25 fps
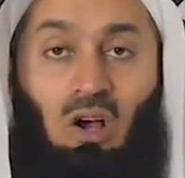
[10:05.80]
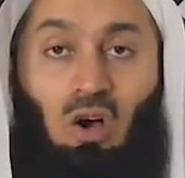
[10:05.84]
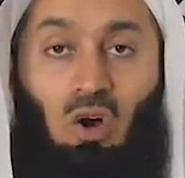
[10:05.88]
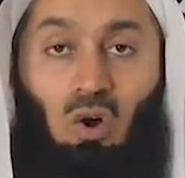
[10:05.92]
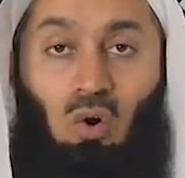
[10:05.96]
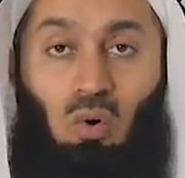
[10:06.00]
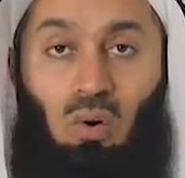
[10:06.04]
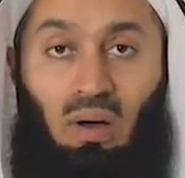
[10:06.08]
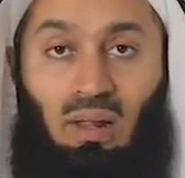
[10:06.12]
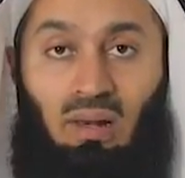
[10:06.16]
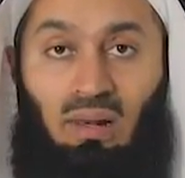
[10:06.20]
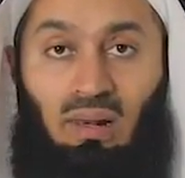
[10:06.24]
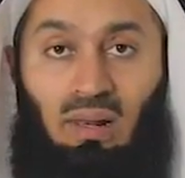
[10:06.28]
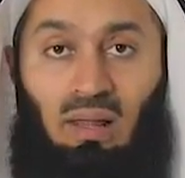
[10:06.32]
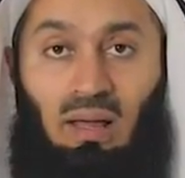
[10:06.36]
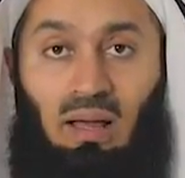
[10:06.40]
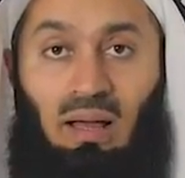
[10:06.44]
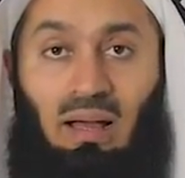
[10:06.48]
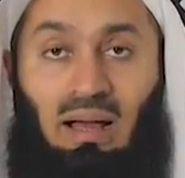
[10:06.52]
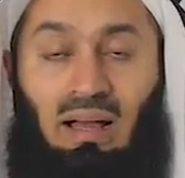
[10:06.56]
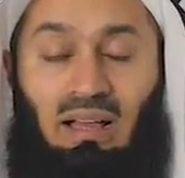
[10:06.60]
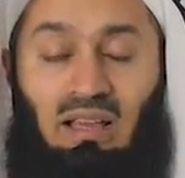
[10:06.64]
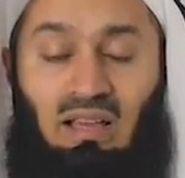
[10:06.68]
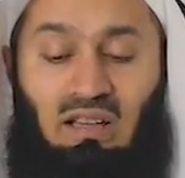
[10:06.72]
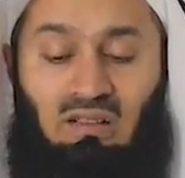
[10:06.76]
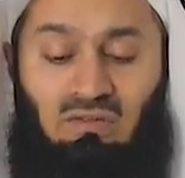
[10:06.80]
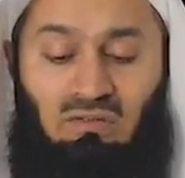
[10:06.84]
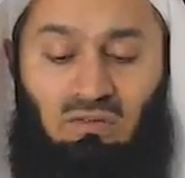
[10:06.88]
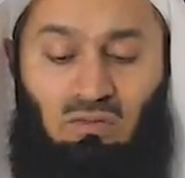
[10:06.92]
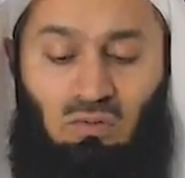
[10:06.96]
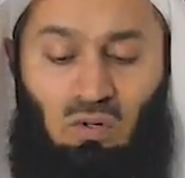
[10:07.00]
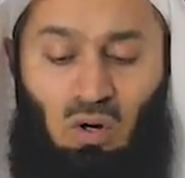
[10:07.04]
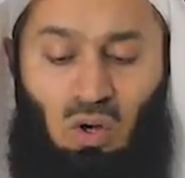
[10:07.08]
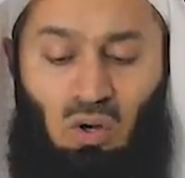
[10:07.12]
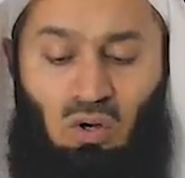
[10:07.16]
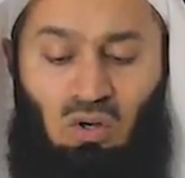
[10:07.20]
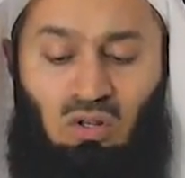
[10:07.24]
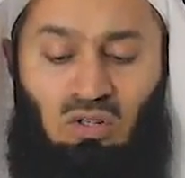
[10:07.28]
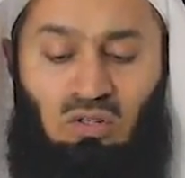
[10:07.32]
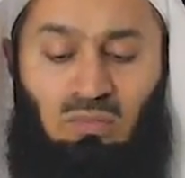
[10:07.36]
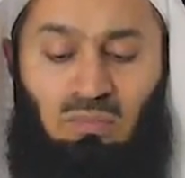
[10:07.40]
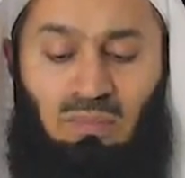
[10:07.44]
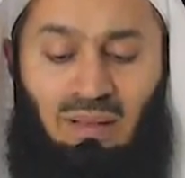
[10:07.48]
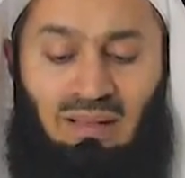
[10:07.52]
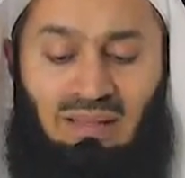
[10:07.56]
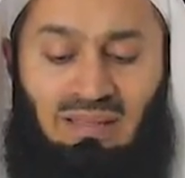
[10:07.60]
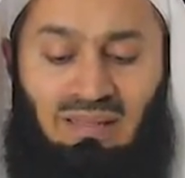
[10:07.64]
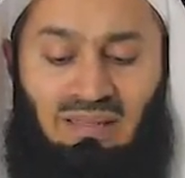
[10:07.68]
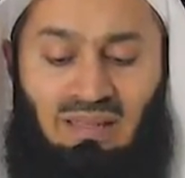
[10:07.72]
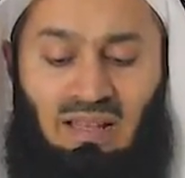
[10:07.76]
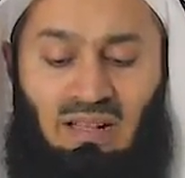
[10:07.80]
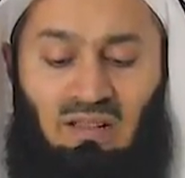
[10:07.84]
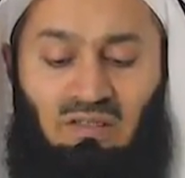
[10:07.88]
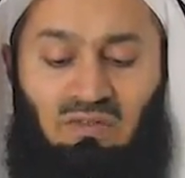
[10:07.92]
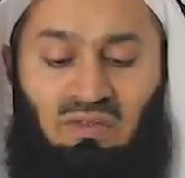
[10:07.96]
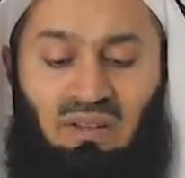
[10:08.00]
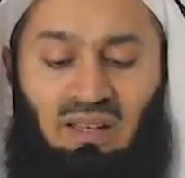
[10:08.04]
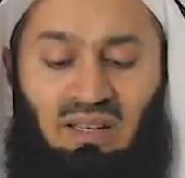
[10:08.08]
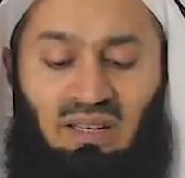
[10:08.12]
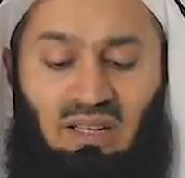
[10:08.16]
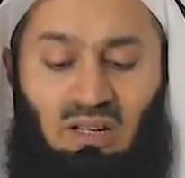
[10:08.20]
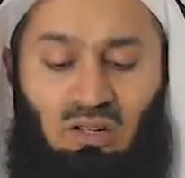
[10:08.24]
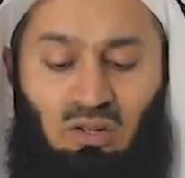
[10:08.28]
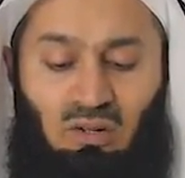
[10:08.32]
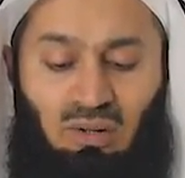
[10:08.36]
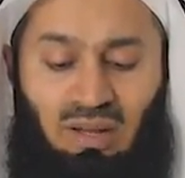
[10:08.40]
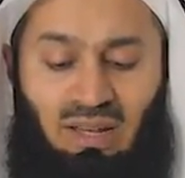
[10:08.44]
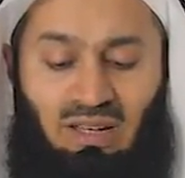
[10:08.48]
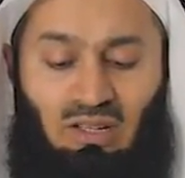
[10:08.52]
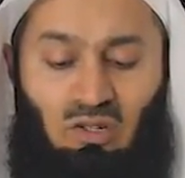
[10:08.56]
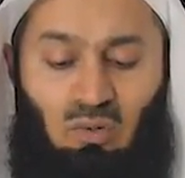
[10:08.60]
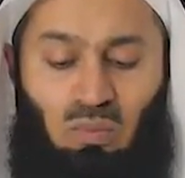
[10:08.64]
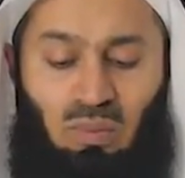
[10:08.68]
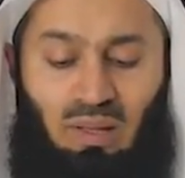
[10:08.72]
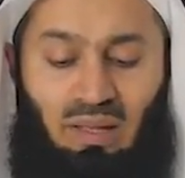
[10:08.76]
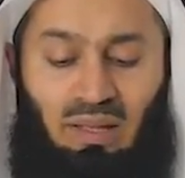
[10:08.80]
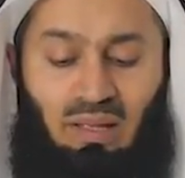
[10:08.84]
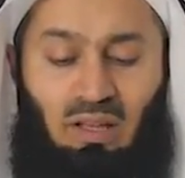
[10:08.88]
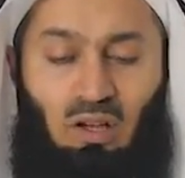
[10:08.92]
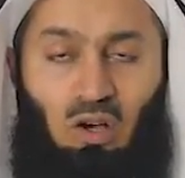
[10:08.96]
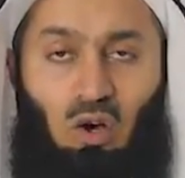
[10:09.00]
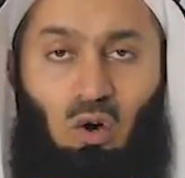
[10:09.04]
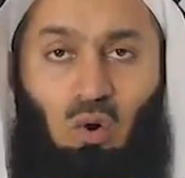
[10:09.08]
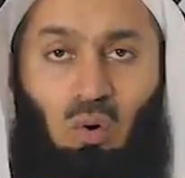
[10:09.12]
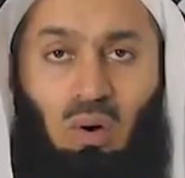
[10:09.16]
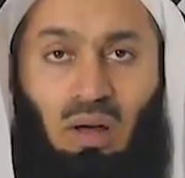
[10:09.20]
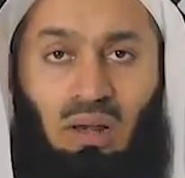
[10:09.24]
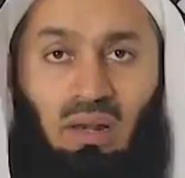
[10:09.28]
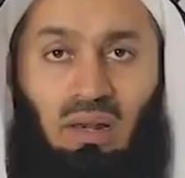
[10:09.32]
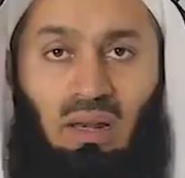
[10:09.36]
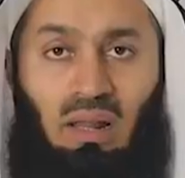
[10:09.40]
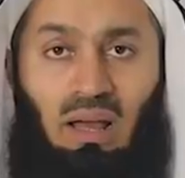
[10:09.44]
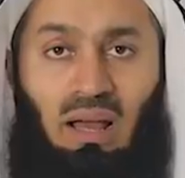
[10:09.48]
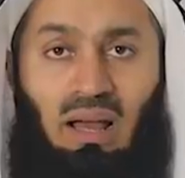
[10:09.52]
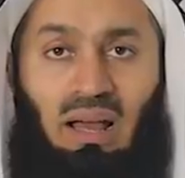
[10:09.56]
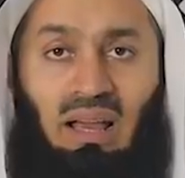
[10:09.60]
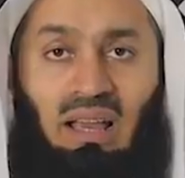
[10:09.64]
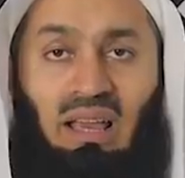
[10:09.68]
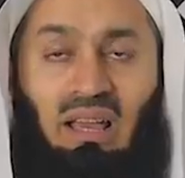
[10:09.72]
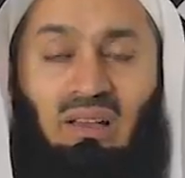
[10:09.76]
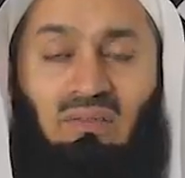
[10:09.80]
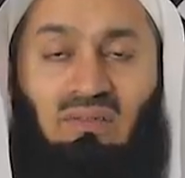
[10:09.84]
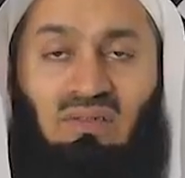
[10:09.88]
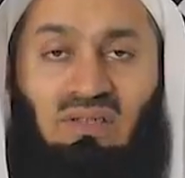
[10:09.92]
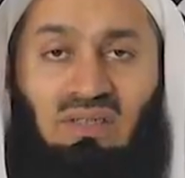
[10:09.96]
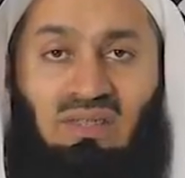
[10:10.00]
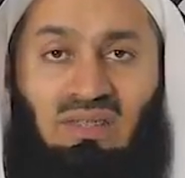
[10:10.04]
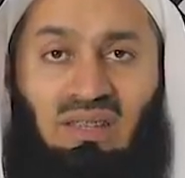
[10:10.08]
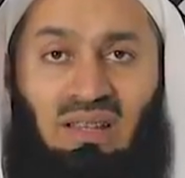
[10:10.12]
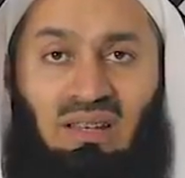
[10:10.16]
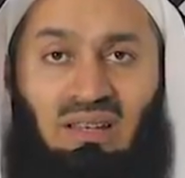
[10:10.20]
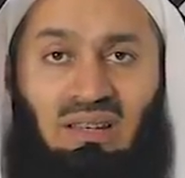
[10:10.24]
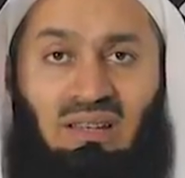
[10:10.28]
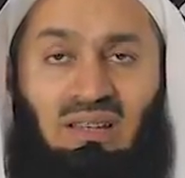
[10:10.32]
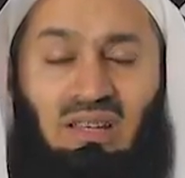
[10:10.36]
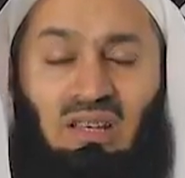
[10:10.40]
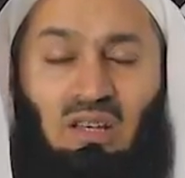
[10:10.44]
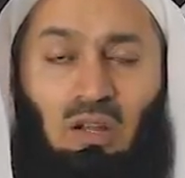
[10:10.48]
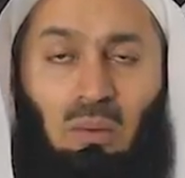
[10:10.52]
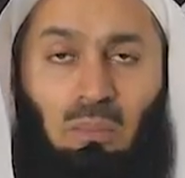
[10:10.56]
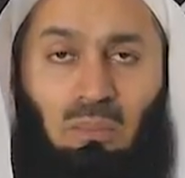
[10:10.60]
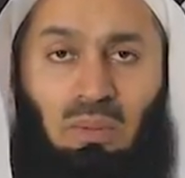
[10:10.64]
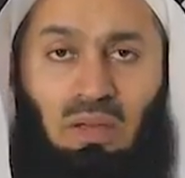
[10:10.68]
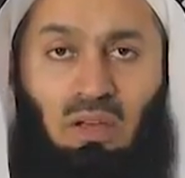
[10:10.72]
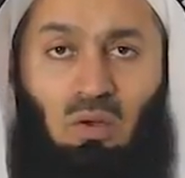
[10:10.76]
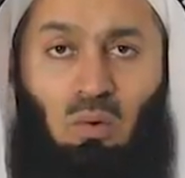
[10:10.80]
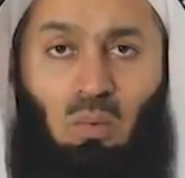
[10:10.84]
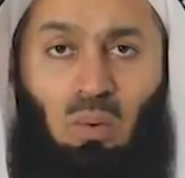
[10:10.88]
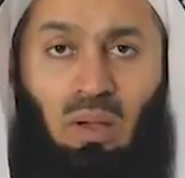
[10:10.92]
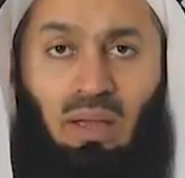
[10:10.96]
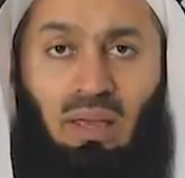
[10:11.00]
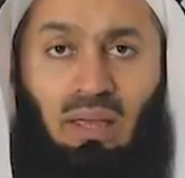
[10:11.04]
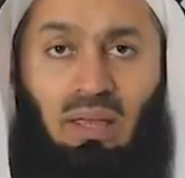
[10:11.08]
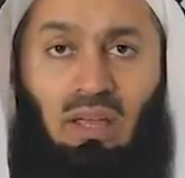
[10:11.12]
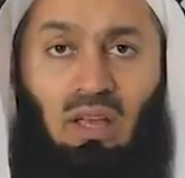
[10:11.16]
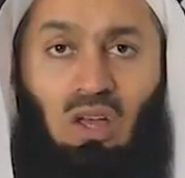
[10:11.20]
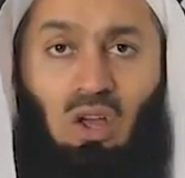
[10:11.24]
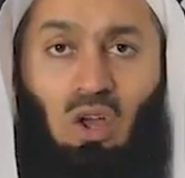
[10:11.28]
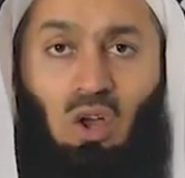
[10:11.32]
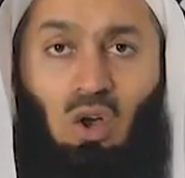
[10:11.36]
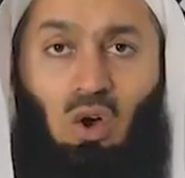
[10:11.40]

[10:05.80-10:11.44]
O Allah, I have wronged myself in a great way. O Allah, I have sinned in a big way.